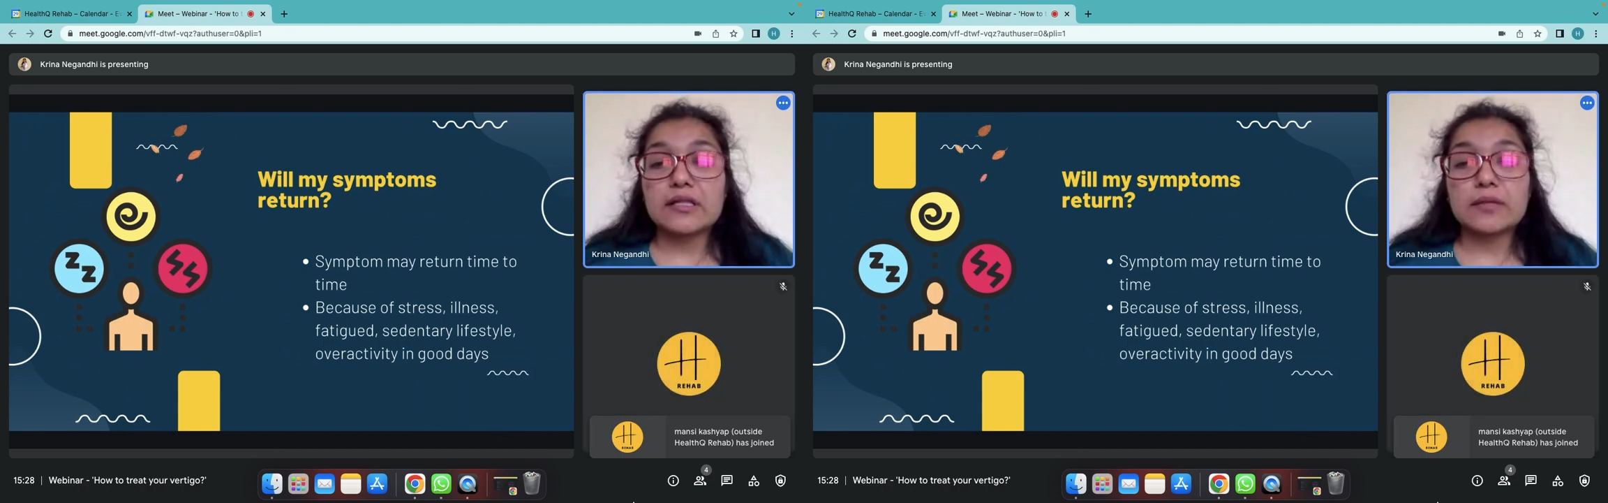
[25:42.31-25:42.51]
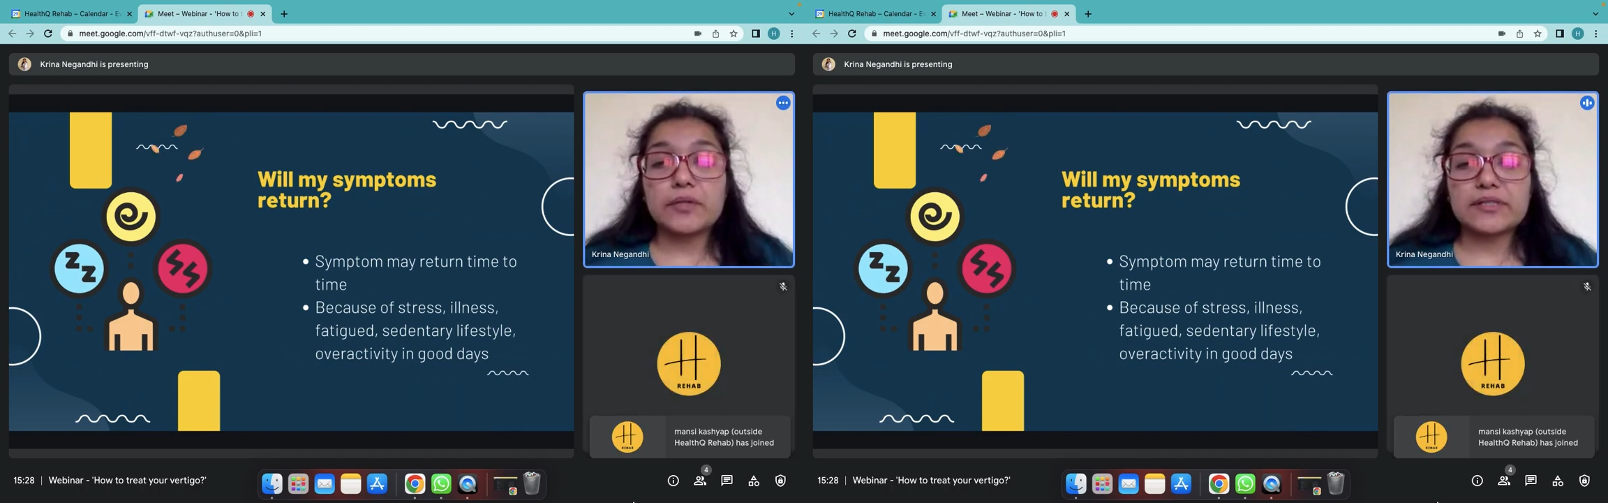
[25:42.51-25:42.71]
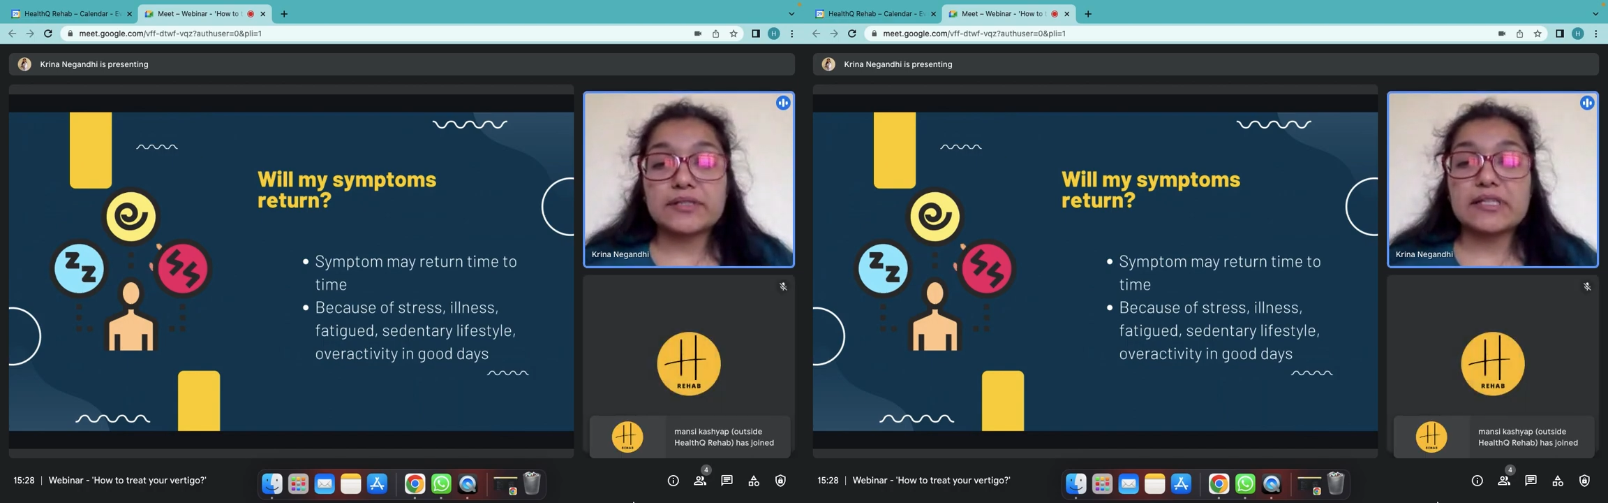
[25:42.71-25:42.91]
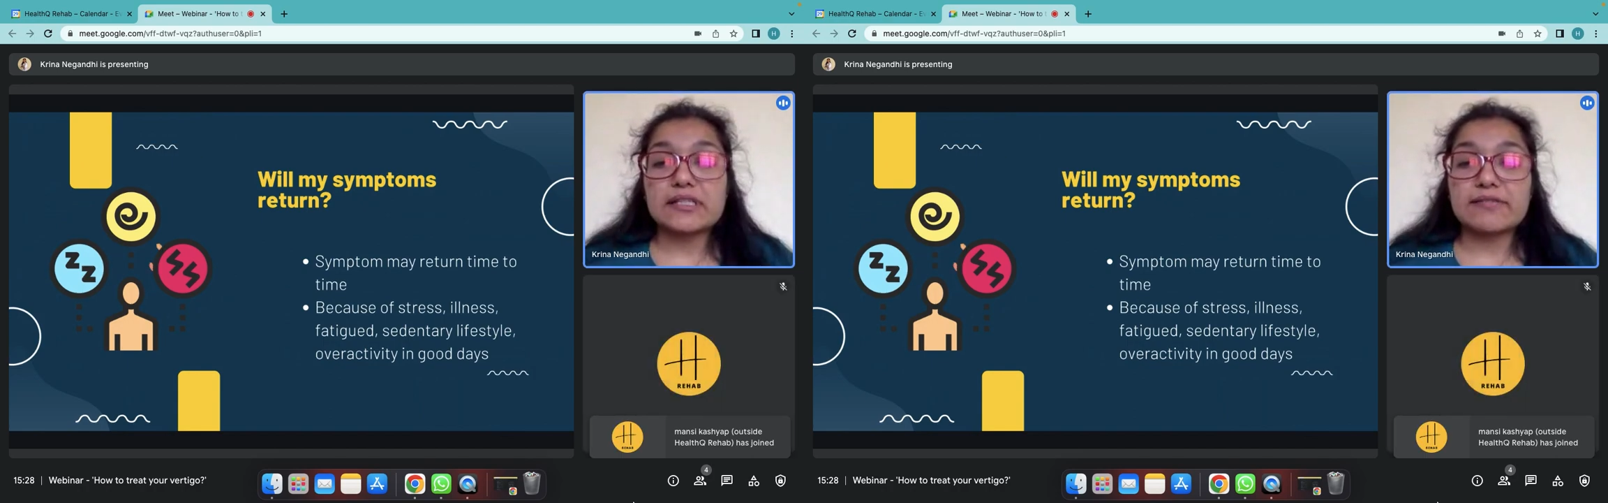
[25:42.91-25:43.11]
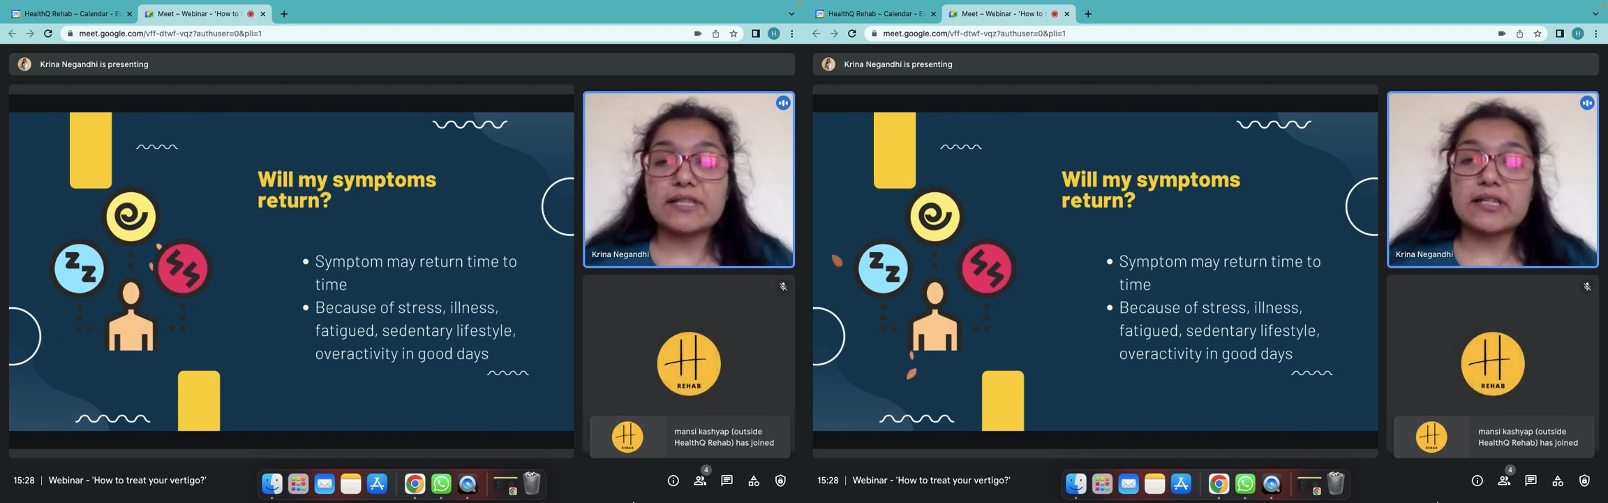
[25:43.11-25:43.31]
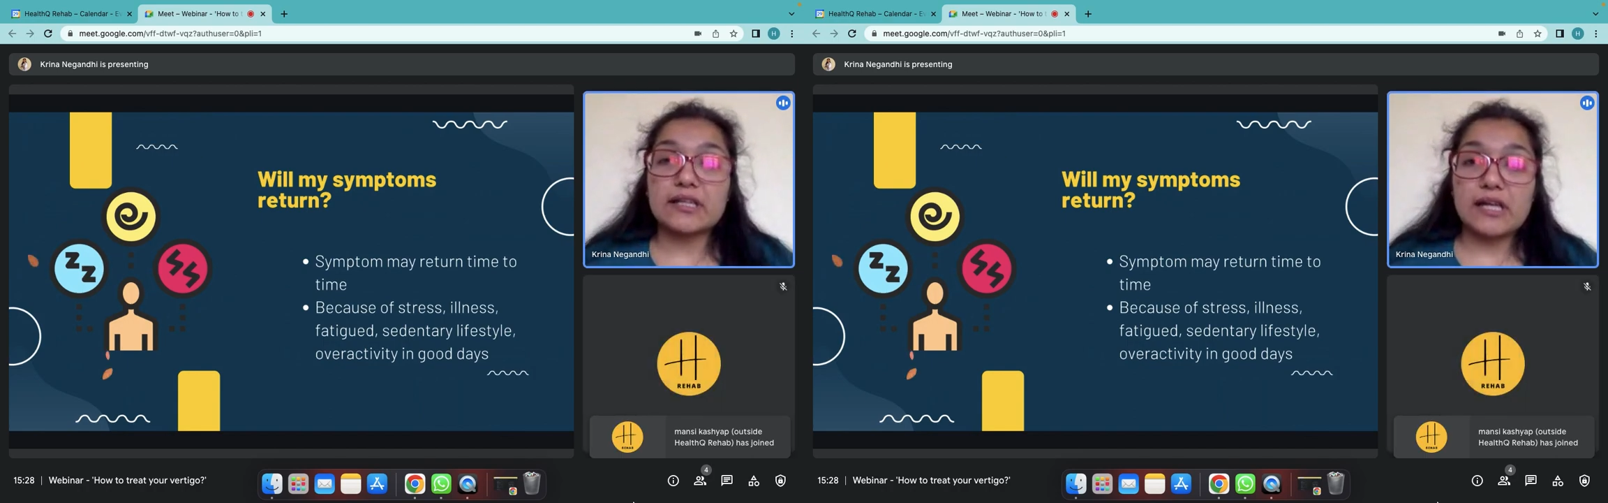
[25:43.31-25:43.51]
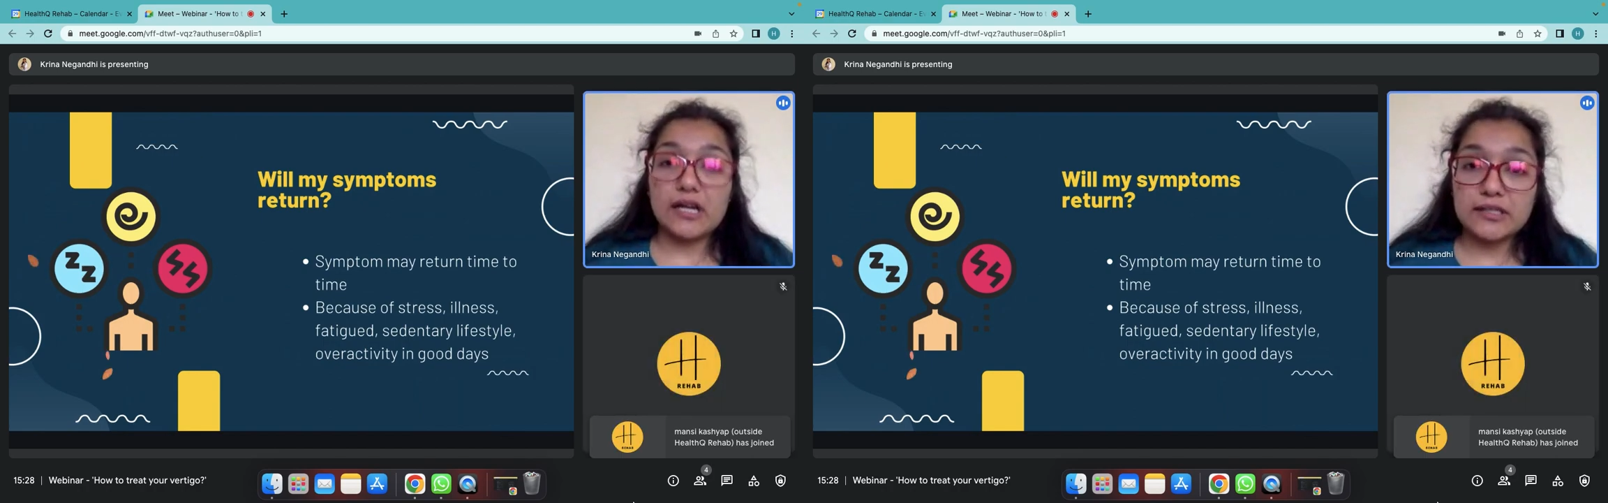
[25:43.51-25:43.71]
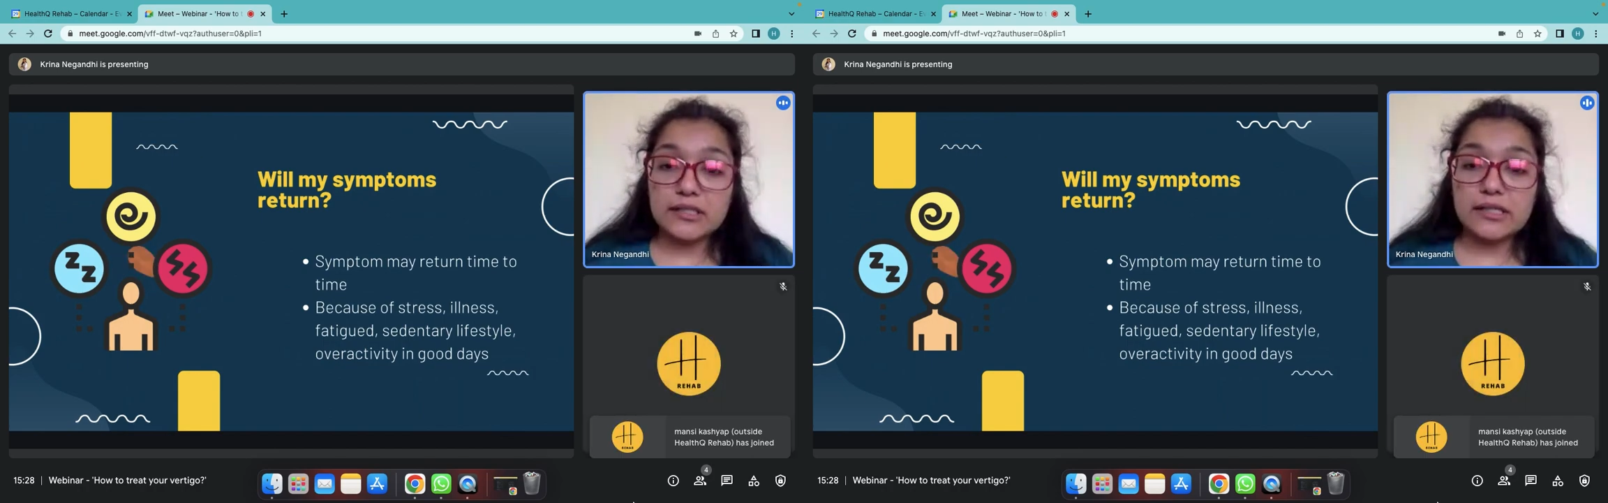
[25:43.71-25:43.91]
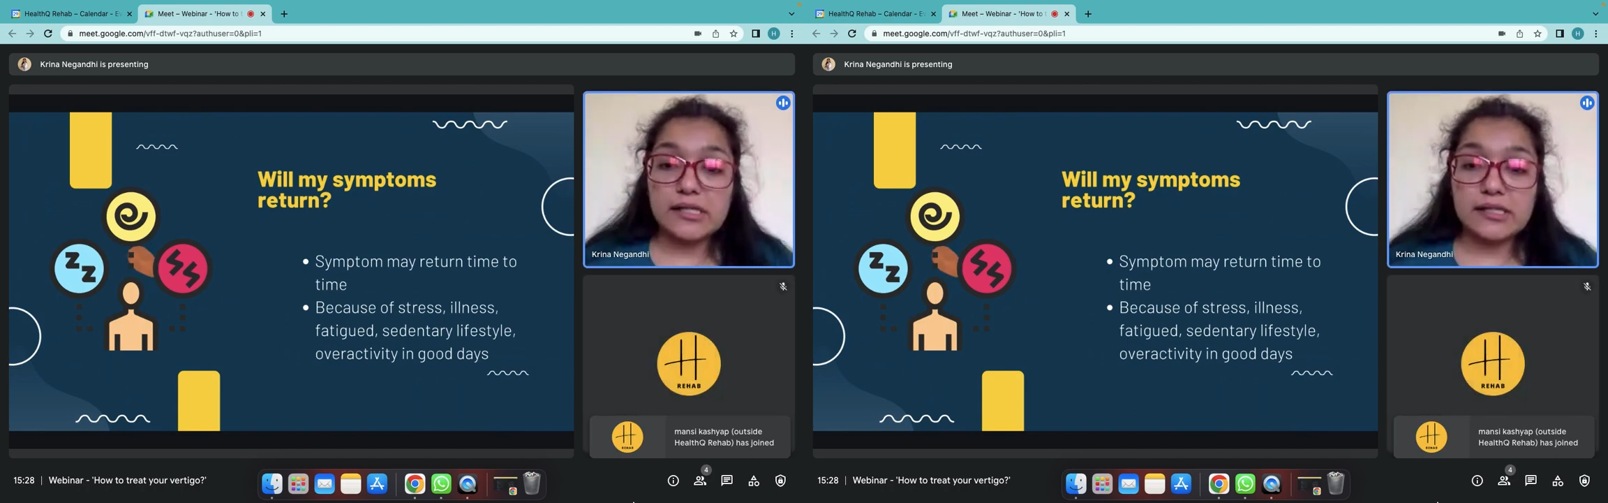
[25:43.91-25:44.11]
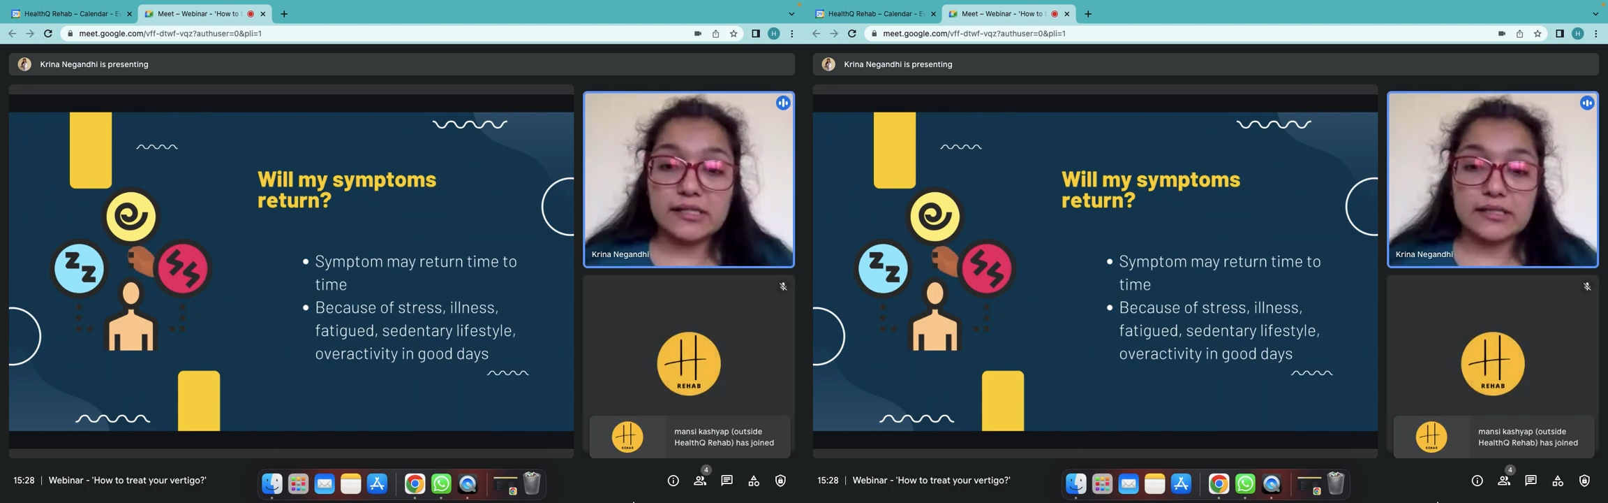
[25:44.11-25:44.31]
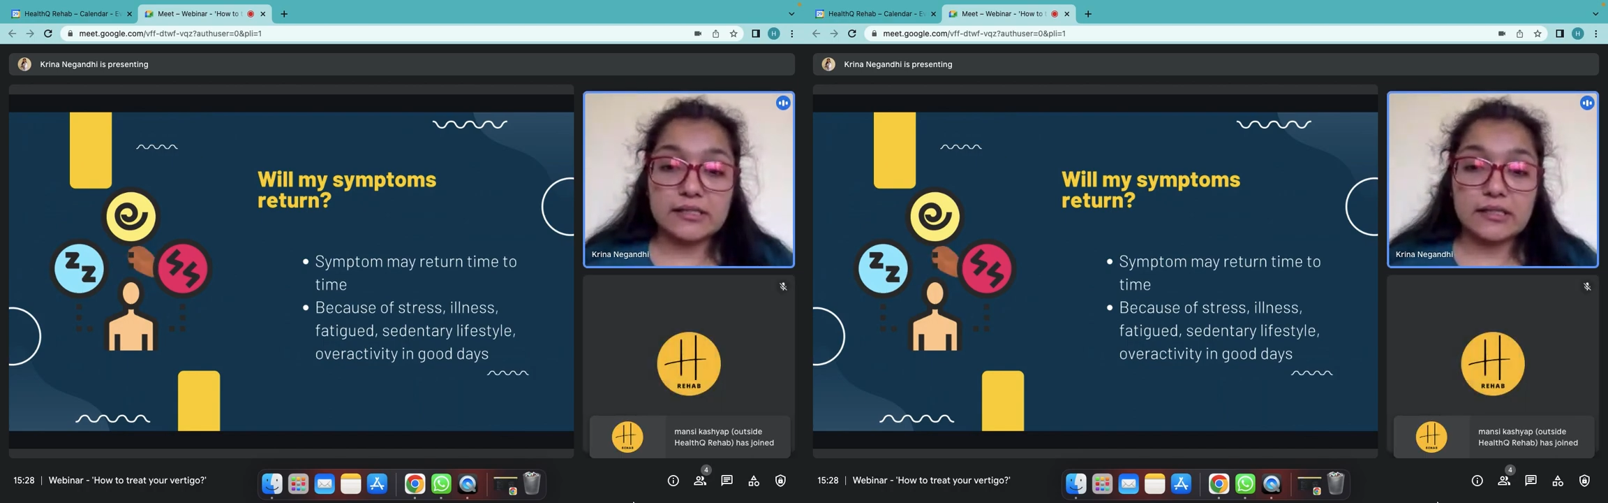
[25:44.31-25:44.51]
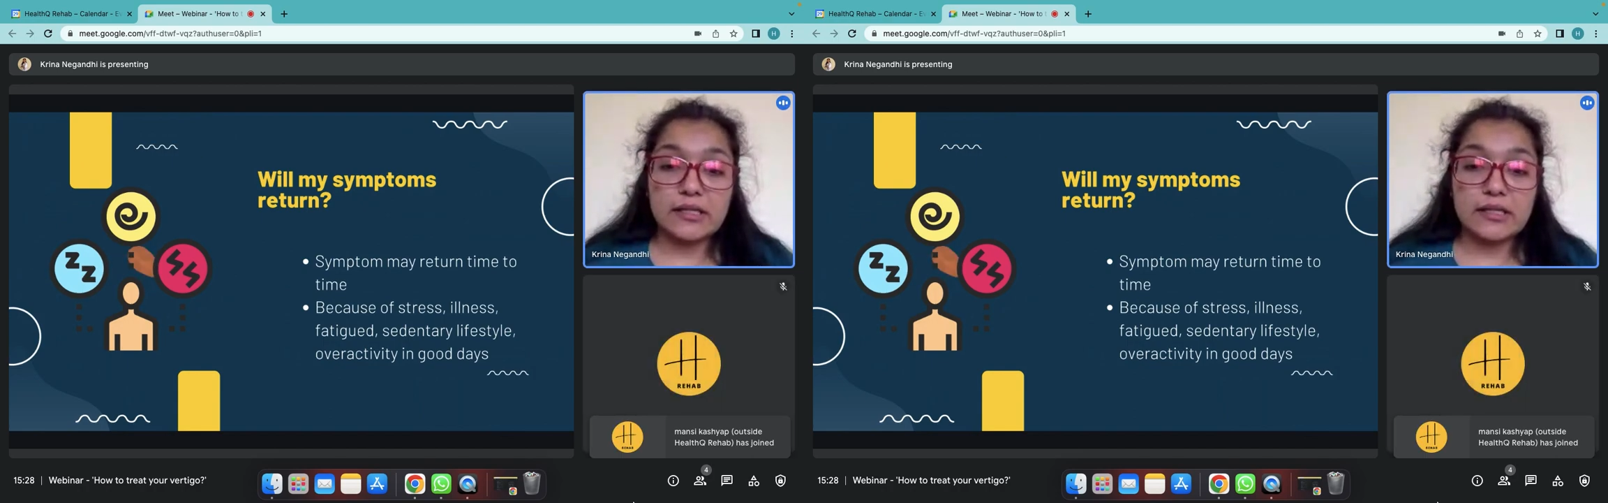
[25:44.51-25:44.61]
the person is with the other illness,